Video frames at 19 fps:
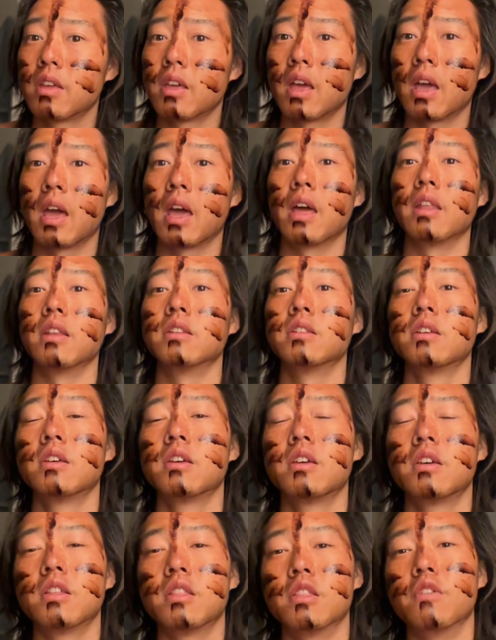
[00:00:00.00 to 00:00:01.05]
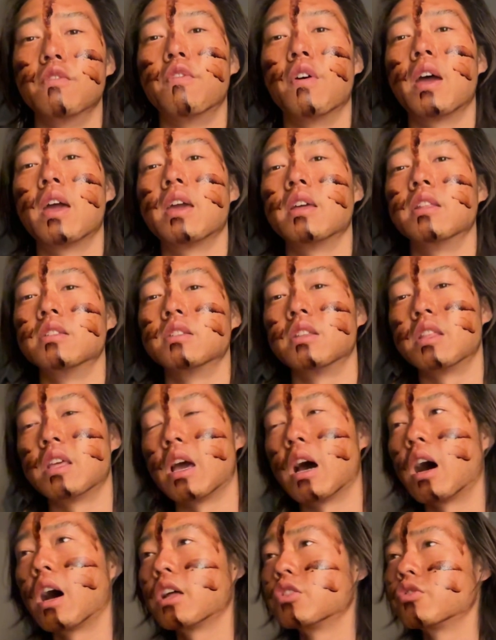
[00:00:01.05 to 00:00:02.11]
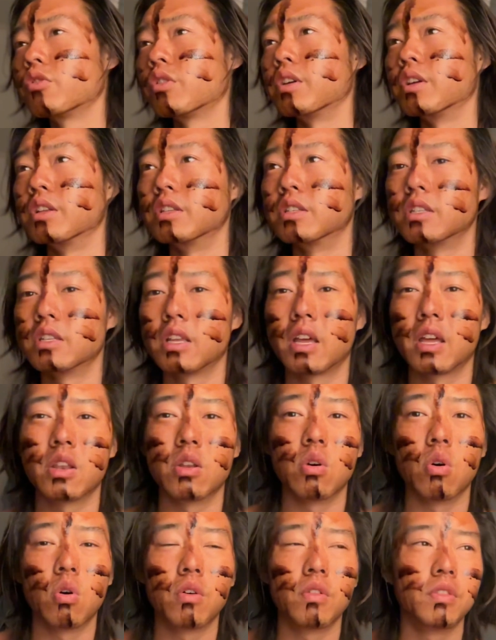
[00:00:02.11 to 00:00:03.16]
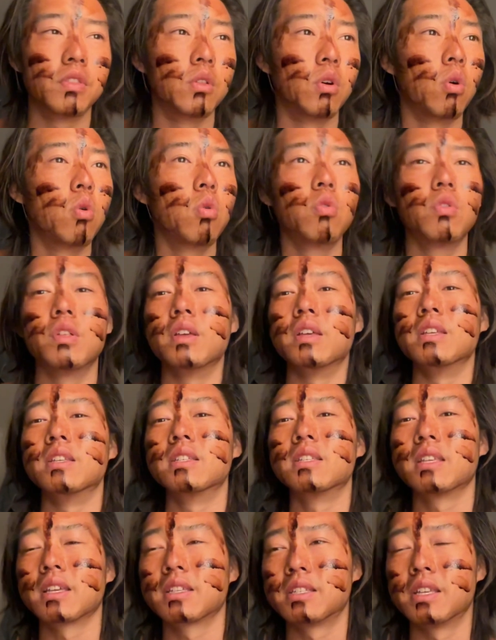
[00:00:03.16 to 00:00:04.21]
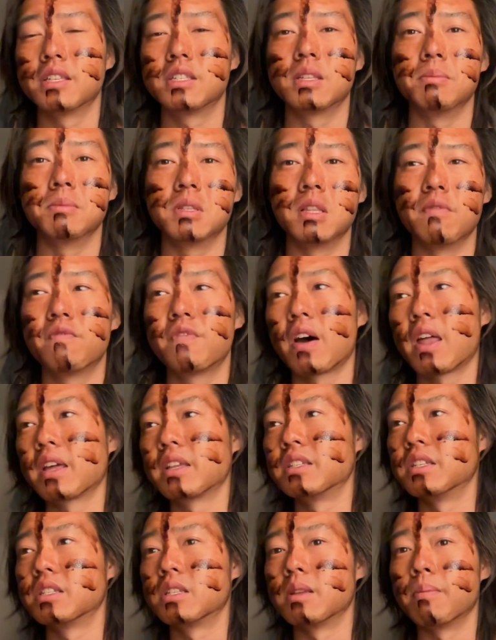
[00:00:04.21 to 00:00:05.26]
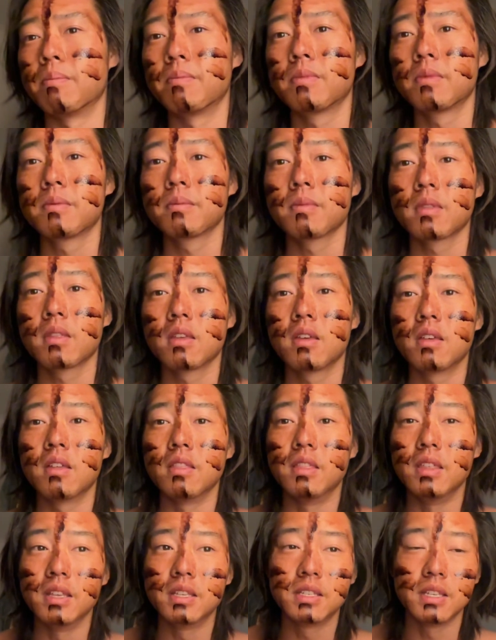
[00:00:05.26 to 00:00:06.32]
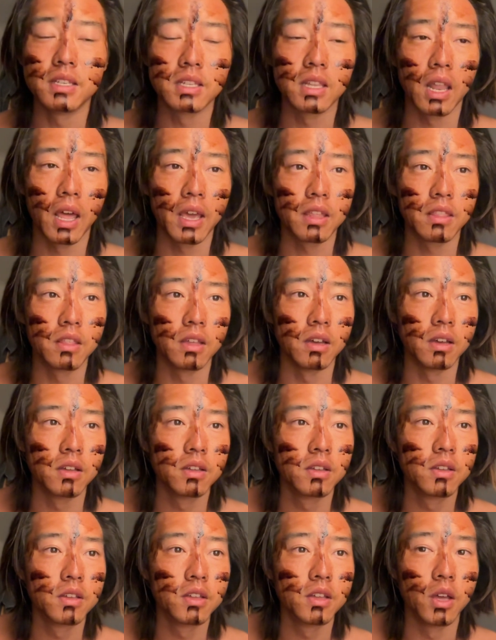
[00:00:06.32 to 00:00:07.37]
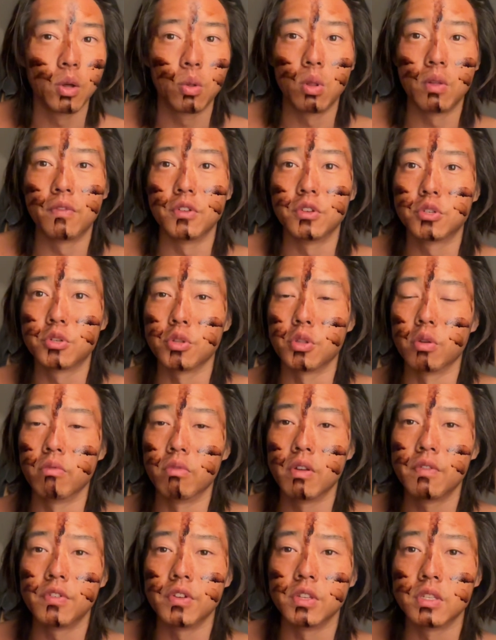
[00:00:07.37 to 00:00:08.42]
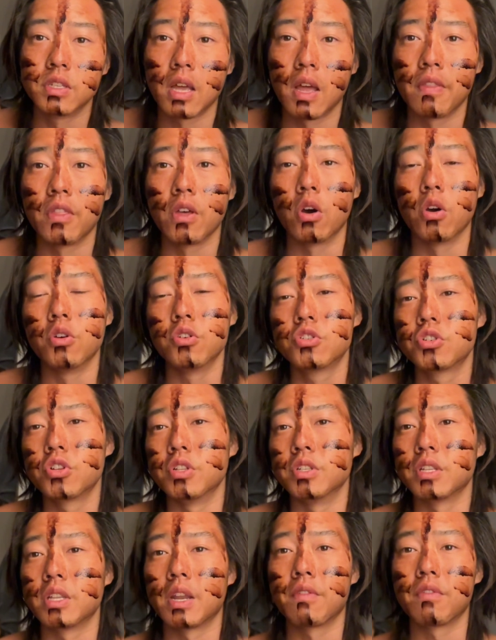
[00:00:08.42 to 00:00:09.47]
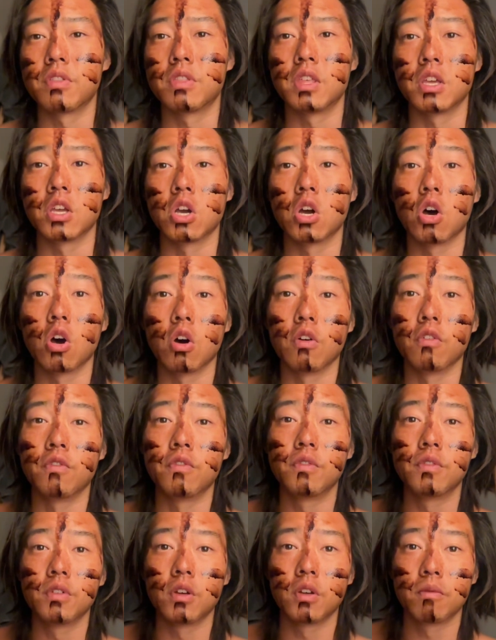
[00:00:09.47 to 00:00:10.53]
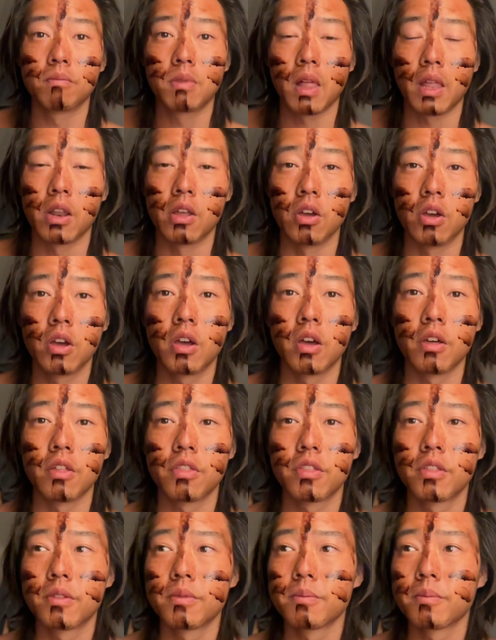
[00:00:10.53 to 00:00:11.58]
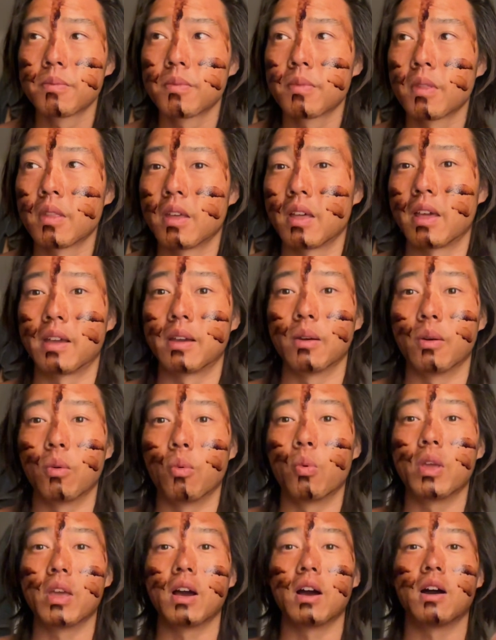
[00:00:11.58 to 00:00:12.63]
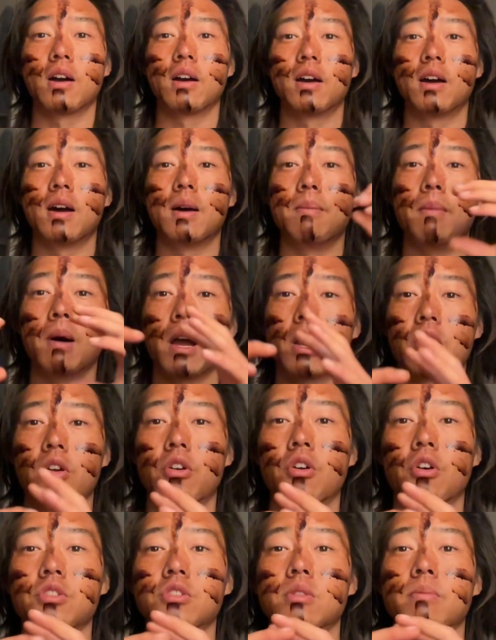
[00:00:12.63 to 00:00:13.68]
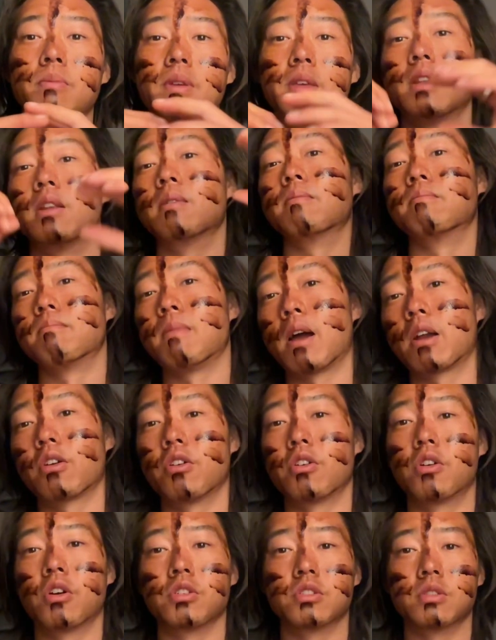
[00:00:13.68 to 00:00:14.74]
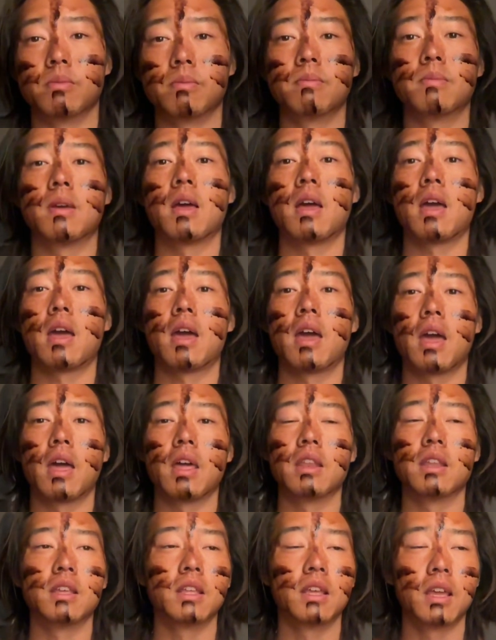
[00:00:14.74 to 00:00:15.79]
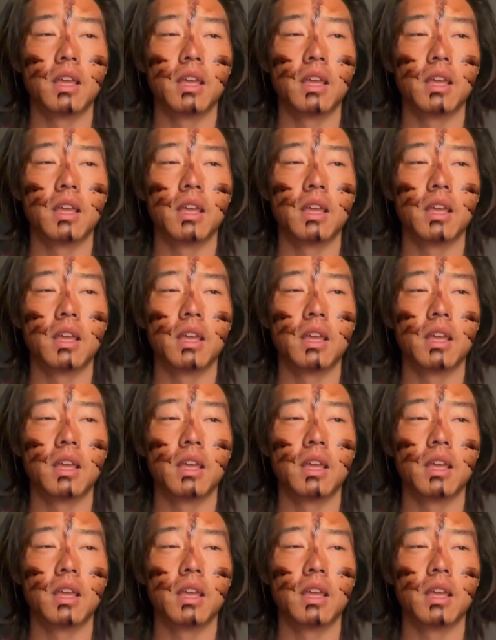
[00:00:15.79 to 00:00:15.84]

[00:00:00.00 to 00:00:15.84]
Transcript: and the veins and the arteries and all these like systems, lymphatic system. This is like the equivalent to the rivers and the oceans and everything of planet Earth. Like, we are a microcosm in a macrocosm, and